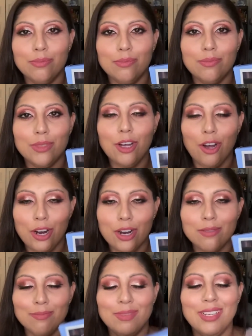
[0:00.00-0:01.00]

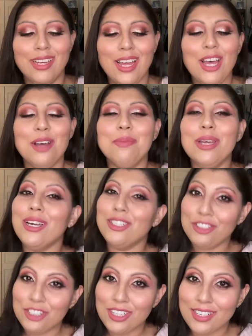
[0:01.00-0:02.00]
car,
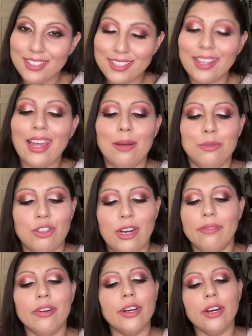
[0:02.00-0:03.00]
because she is a cab
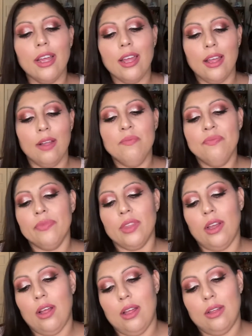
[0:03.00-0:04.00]
driver.
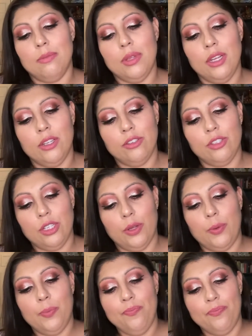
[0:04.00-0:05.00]

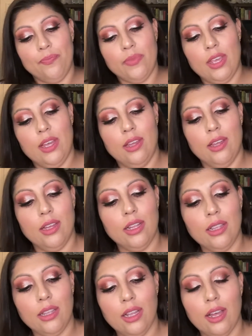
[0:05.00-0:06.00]
So
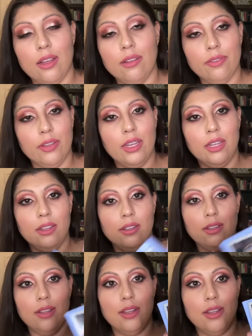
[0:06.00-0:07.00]
love
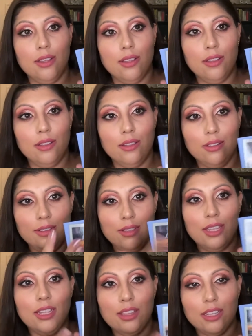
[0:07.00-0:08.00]

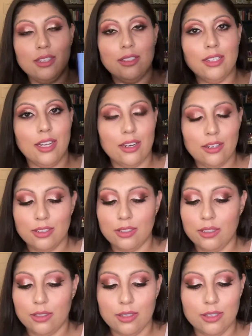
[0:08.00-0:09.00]
that the inside
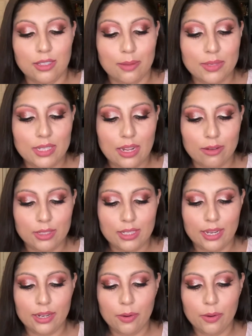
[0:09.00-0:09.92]
is the same as the outside.